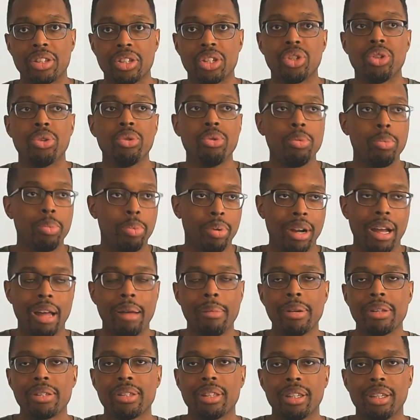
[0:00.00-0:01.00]
You
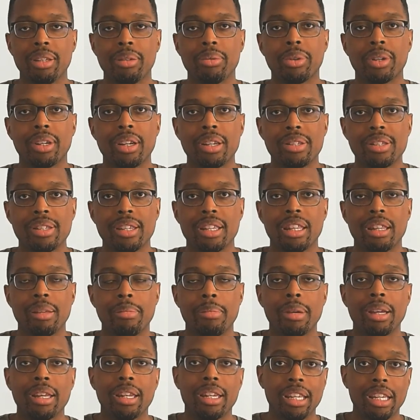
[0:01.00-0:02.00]
promised that you were going to send them
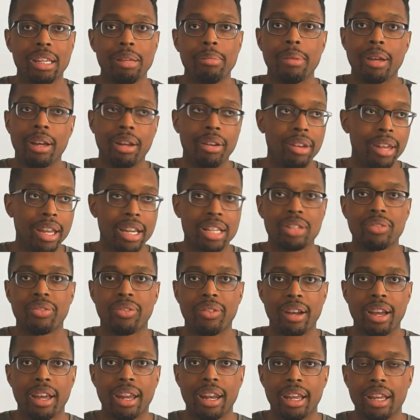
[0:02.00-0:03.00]
an email next
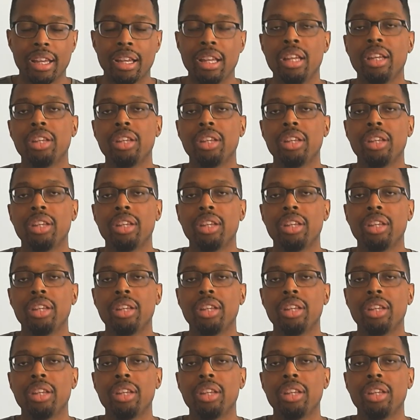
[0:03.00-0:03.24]
Friday.